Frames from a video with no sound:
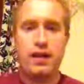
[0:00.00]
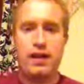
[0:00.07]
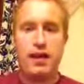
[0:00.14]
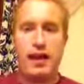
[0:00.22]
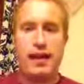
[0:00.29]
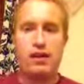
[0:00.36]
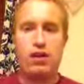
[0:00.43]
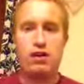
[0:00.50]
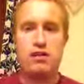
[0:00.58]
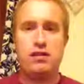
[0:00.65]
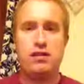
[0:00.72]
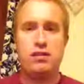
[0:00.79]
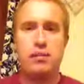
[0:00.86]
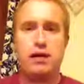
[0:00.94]
Hey all,
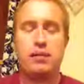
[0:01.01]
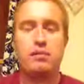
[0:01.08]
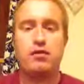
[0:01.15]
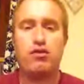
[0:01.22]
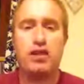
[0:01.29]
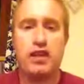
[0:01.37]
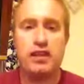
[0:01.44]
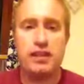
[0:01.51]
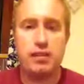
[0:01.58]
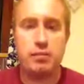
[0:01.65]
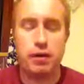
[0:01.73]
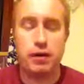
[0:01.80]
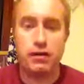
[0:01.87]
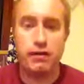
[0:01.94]
and welcome to Radio Little
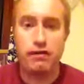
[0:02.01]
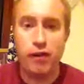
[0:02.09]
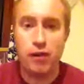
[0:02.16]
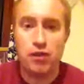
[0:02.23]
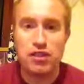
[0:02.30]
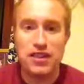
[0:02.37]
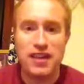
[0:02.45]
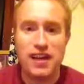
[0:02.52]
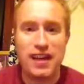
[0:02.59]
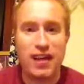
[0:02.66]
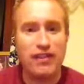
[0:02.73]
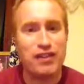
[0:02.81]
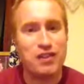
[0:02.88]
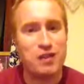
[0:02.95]
Britain. Folks, tonight
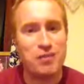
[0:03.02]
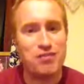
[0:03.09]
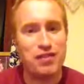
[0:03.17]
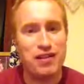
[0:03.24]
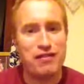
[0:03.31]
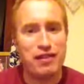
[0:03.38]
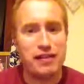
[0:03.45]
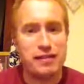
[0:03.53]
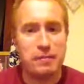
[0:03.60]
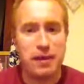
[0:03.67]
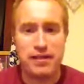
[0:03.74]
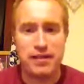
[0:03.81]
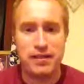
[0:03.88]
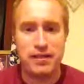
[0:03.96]
I've got something very, very
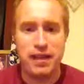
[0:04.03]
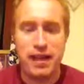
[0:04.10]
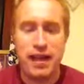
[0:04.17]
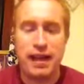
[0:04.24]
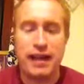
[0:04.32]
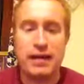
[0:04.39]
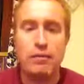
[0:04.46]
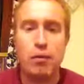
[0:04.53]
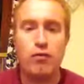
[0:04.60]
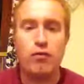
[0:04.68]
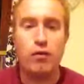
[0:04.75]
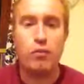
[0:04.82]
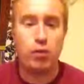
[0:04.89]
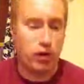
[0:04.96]
special. I came home
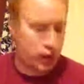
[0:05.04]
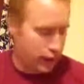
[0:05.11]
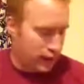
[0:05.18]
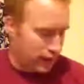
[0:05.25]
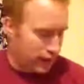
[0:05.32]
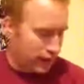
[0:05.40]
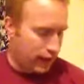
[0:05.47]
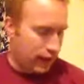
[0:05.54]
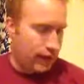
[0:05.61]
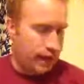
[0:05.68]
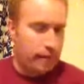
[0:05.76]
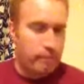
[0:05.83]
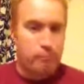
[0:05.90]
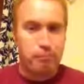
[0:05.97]
from work
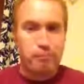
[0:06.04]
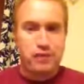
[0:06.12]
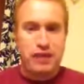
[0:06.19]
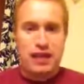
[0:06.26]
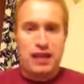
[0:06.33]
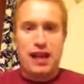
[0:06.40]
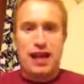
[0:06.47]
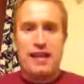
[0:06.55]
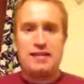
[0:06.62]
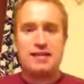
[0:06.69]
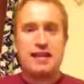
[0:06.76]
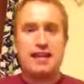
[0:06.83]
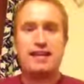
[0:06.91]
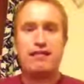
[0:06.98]
last
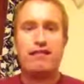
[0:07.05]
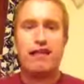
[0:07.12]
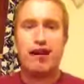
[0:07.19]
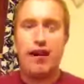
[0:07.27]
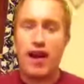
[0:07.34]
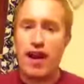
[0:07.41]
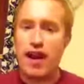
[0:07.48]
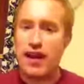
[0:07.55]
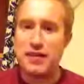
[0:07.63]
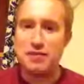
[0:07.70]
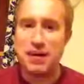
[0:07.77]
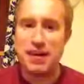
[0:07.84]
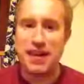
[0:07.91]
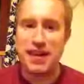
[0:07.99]
night and found a nice
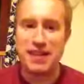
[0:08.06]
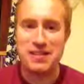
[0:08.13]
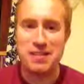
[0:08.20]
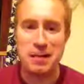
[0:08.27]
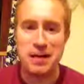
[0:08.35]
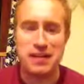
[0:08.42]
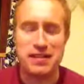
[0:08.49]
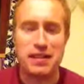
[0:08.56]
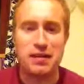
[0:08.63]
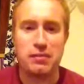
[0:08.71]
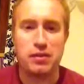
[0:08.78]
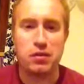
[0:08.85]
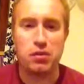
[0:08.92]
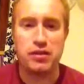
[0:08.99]
big case of beer sitting on
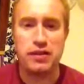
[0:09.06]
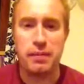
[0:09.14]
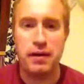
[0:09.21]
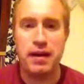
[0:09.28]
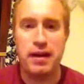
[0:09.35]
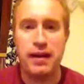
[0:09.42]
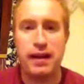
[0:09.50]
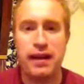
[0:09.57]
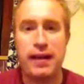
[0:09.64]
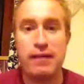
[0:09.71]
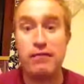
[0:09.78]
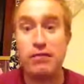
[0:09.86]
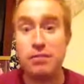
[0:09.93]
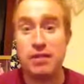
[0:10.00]
my doorstep. It
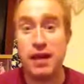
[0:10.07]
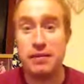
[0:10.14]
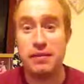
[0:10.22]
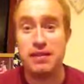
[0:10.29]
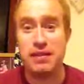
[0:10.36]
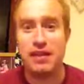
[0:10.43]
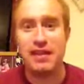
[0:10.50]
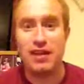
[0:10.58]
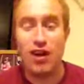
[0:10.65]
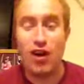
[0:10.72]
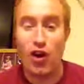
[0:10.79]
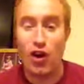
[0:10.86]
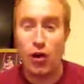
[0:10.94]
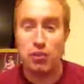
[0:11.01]
came from Simon Seaton,
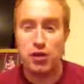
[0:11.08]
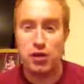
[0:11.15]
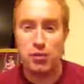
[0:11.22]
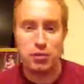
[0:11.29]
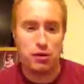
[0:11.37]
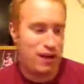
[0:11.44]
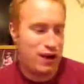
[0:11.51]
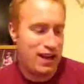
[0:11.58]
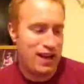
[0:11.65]
Armchair Brewery.